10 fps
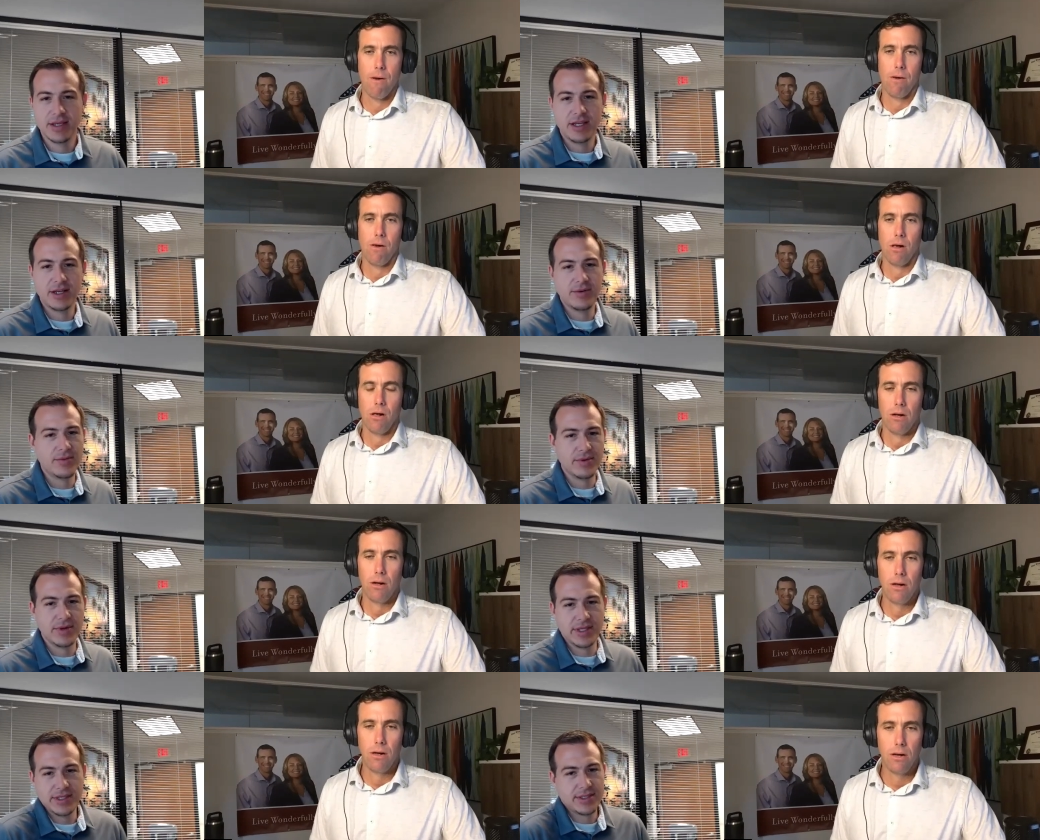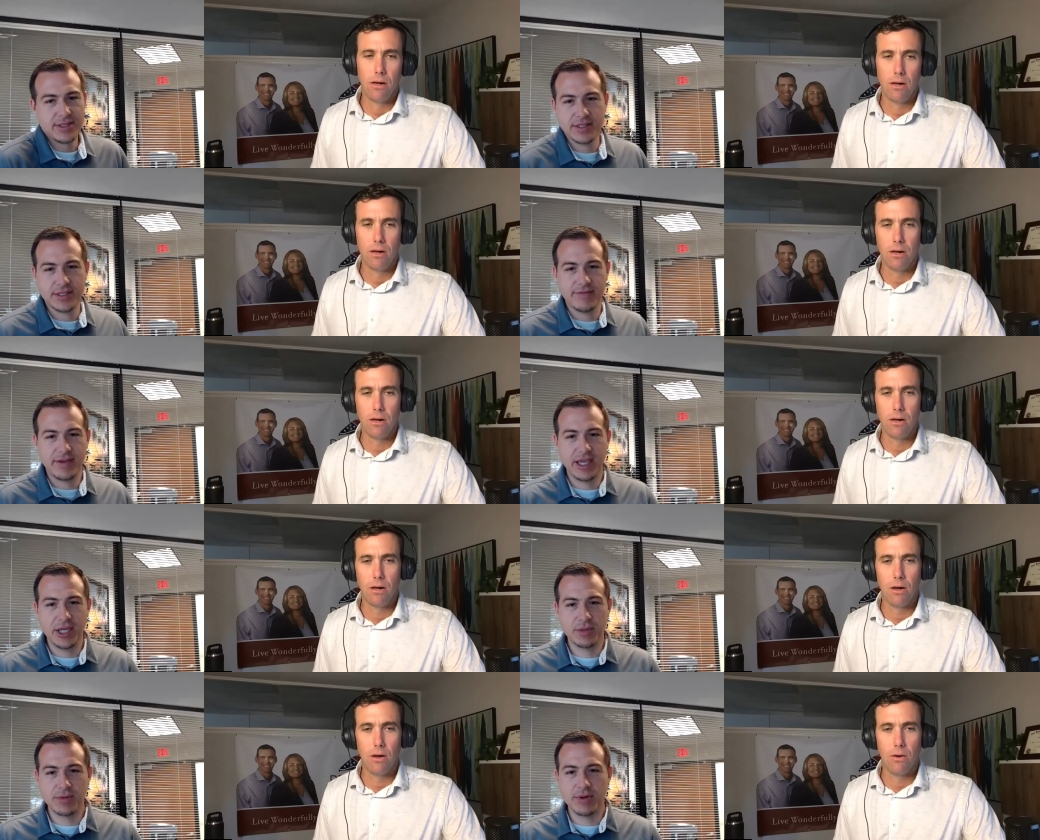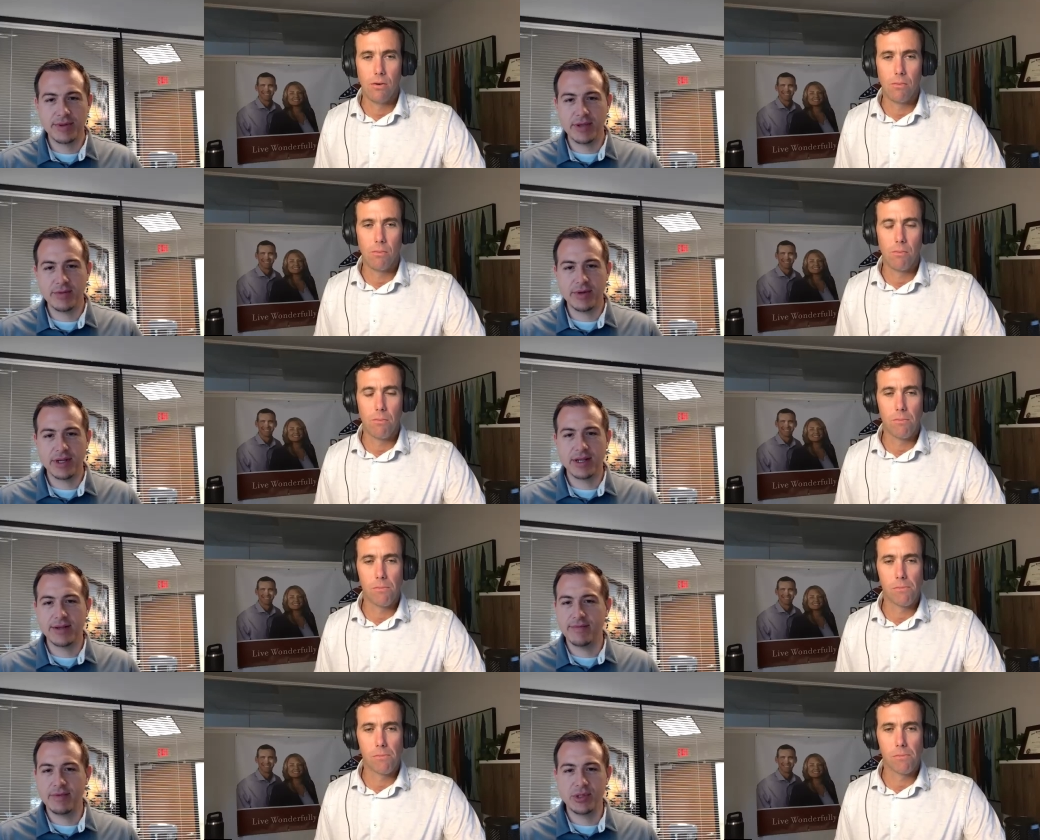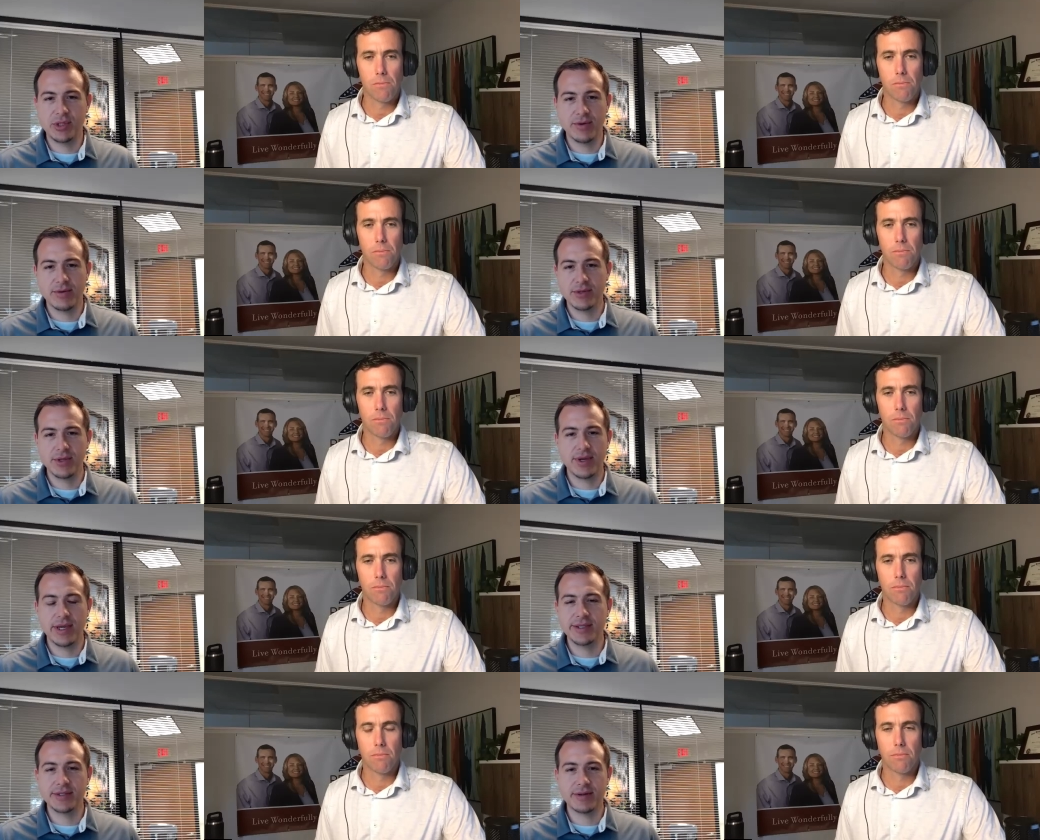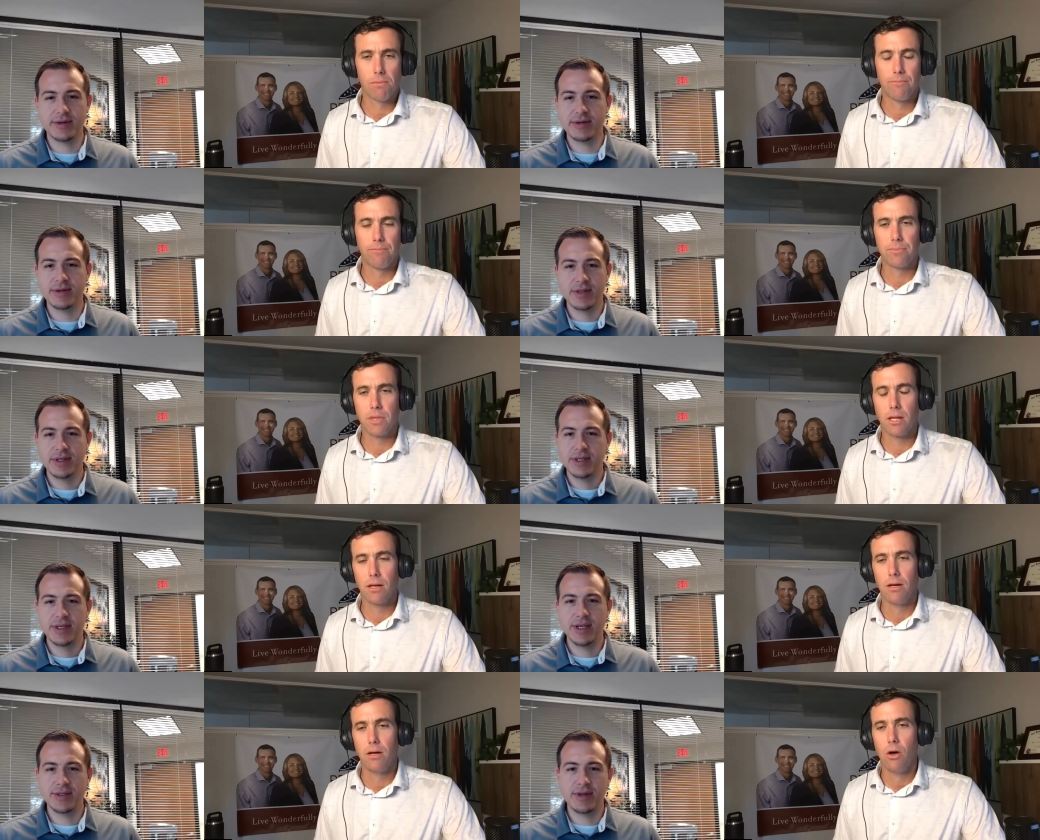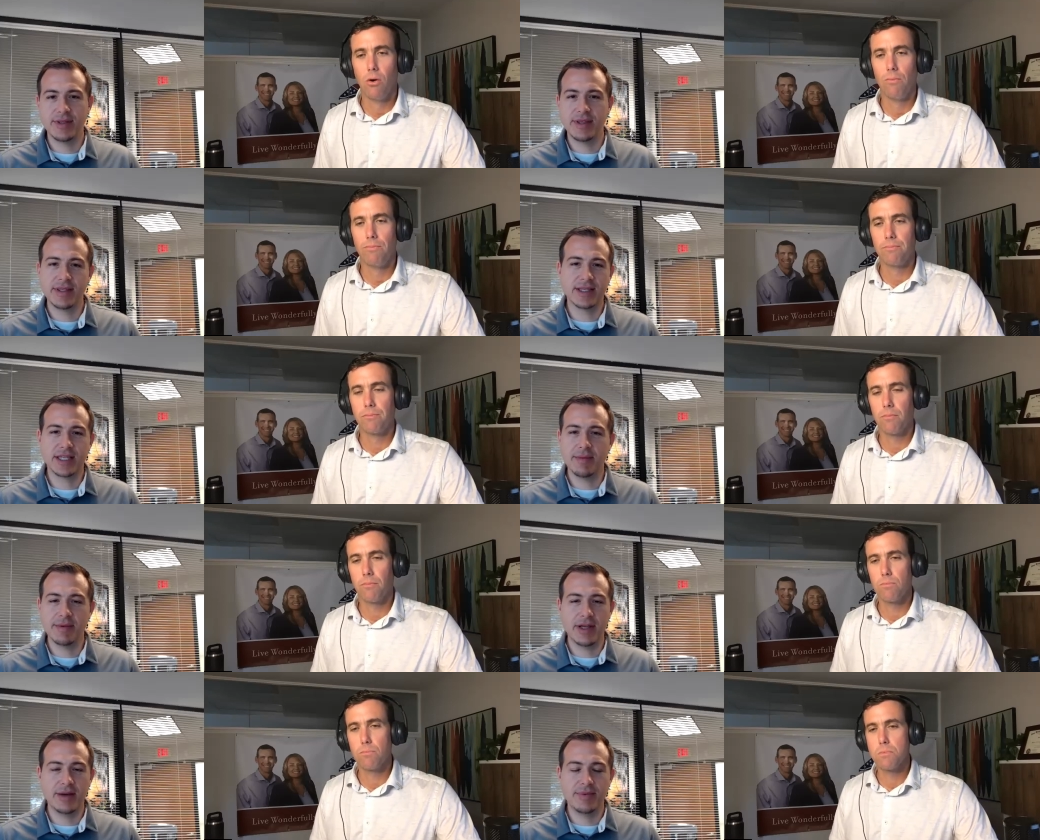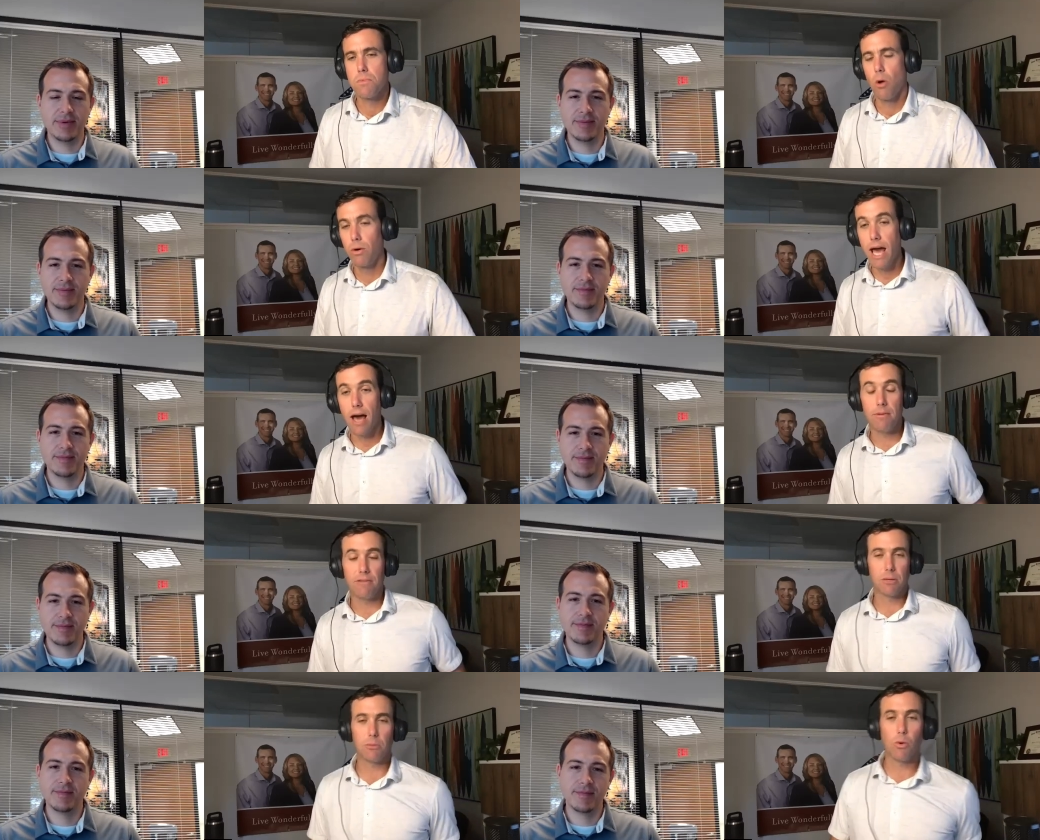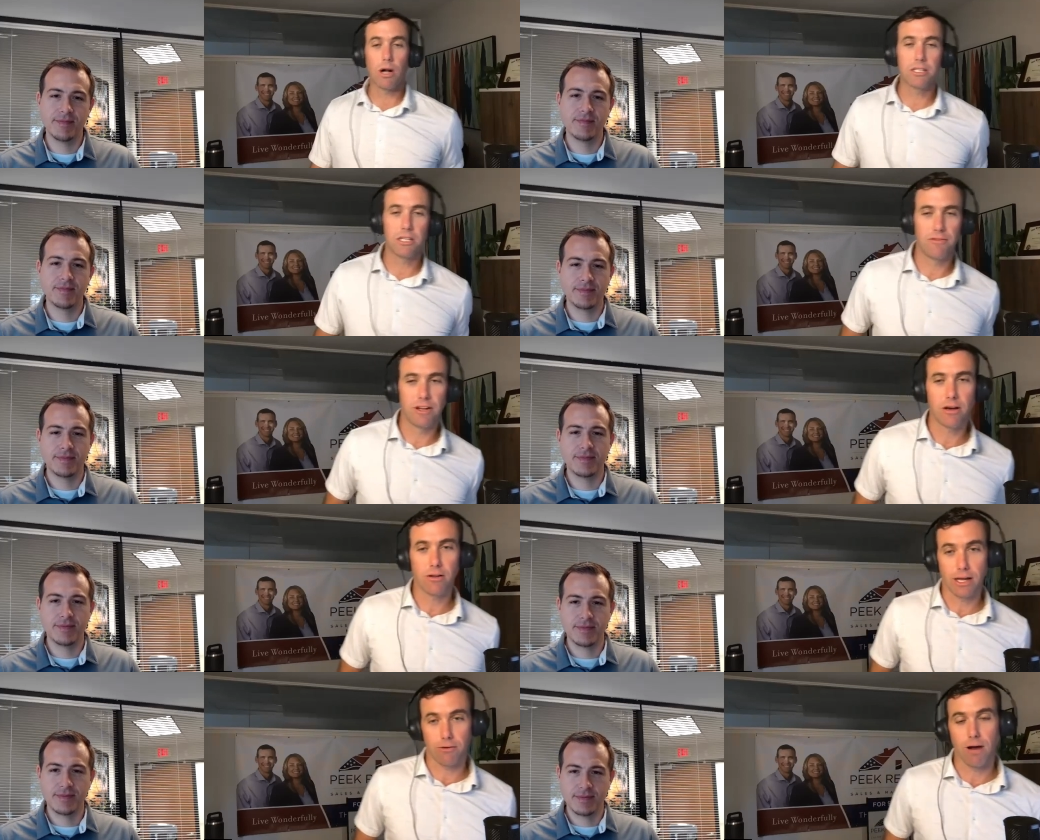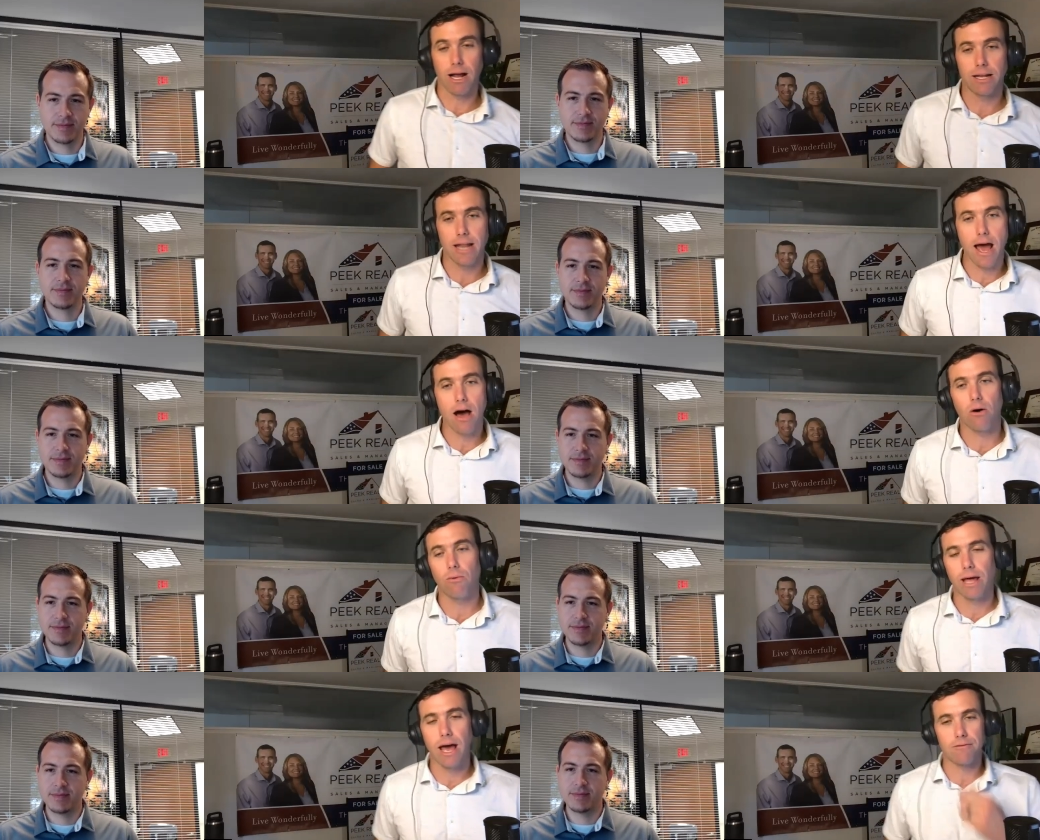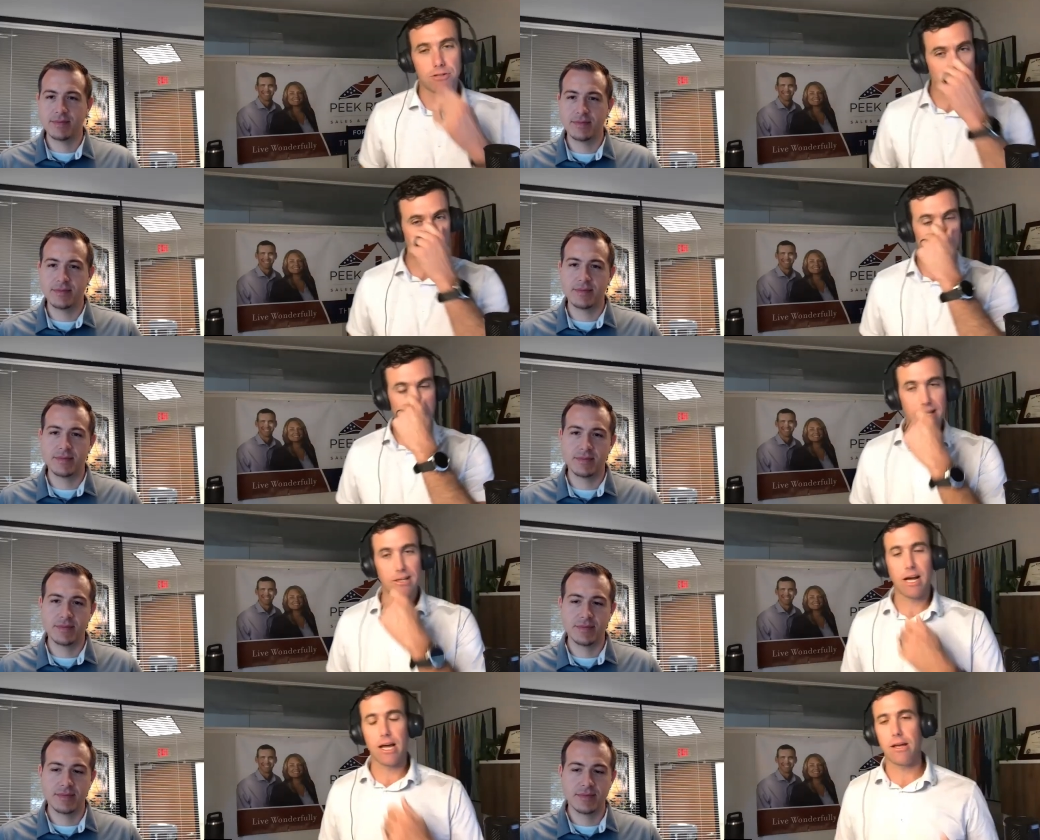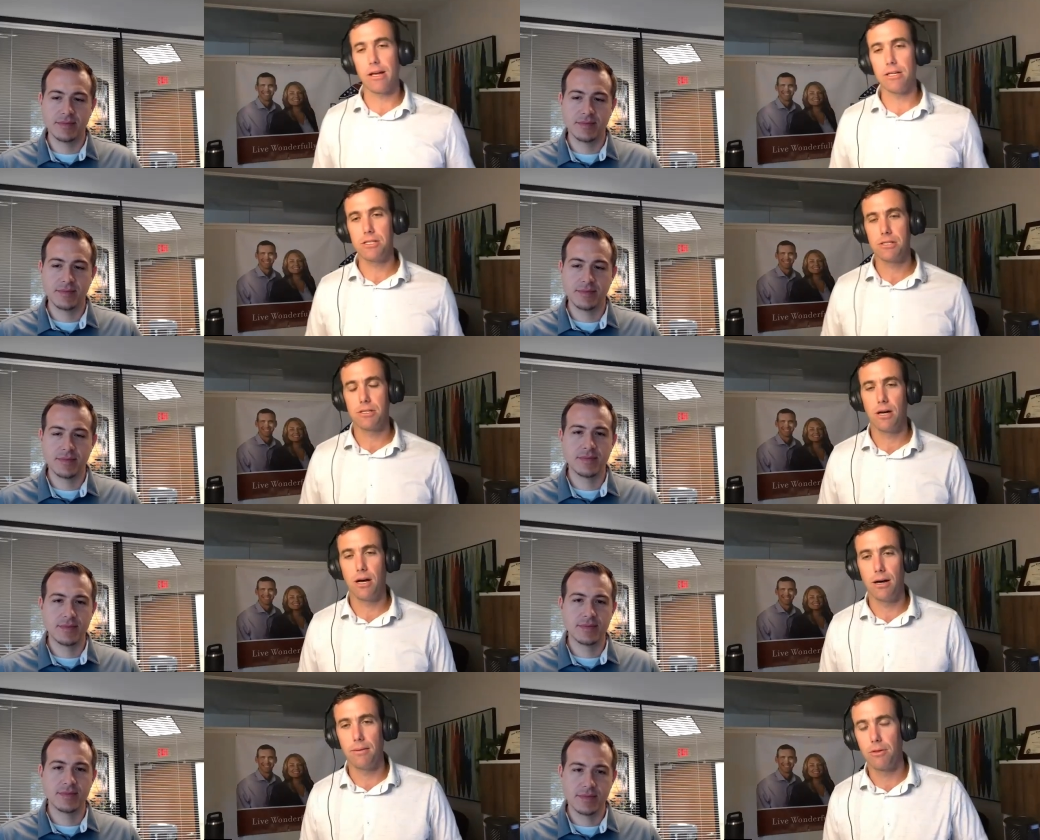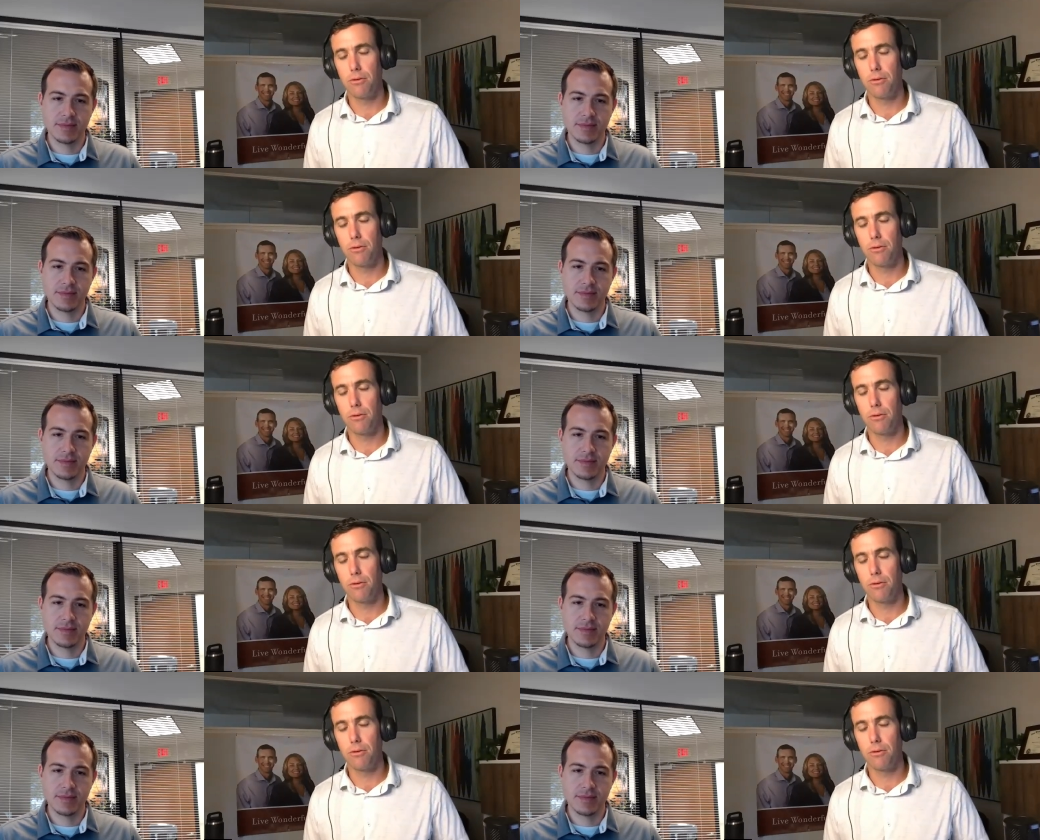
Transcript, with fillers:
Speaker 1: you know is is a vacation rental that you want to kind of maybe show showcase or? Is there anything that's coming
Speaker 2: up? Well, yeah. I mean, if someone's watching this video like right now, we have two in Cayucos um,